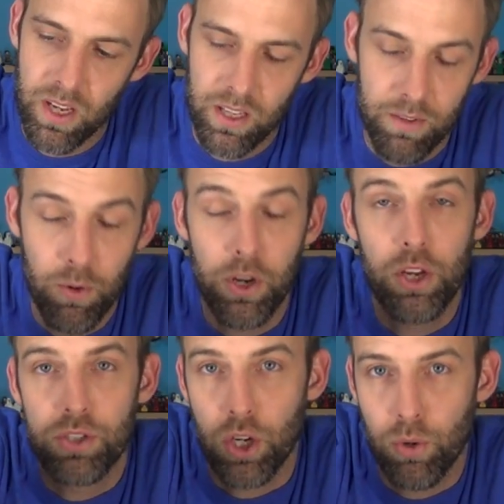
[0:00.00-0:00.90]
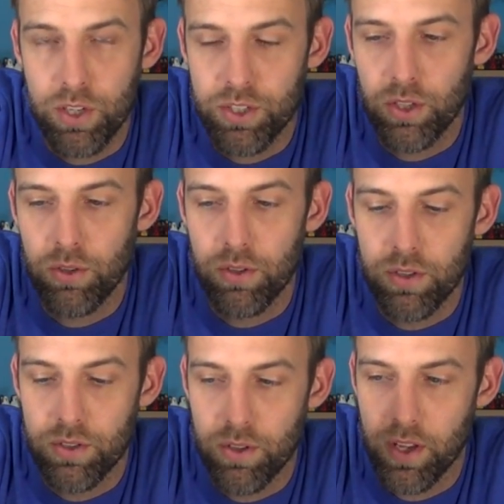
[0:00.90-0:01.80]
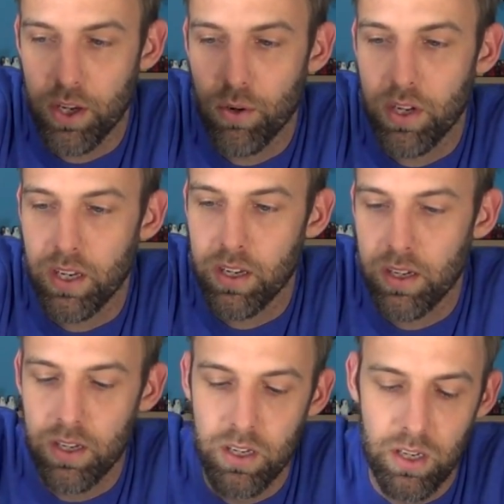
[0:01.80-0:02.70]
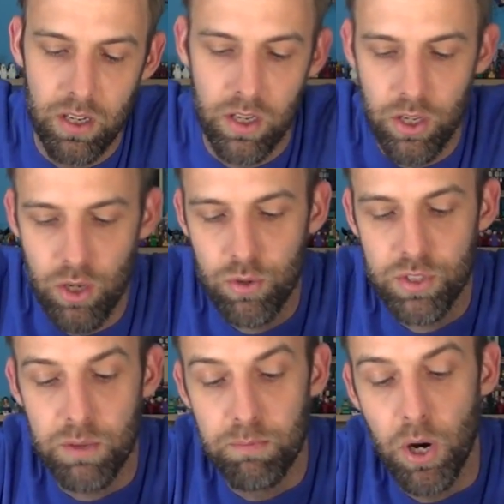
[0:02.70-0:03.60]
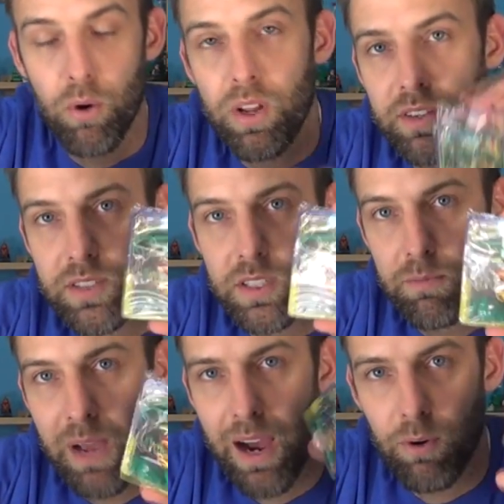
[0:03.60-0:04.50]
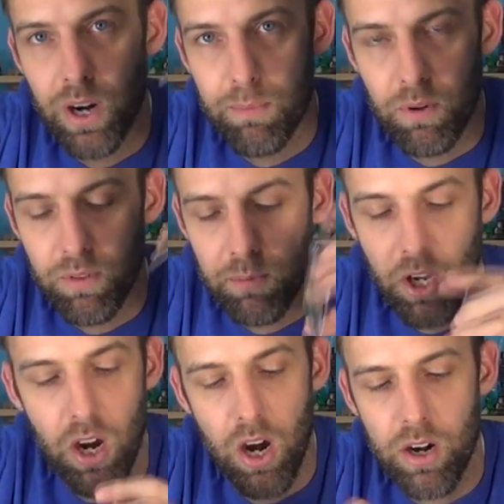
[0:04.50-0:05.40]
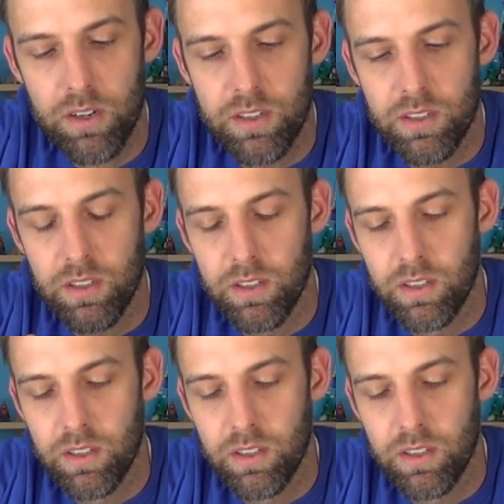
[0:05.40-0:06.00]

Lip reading: like if you want to use a crystal so that you can use the bonus power-up from the cards,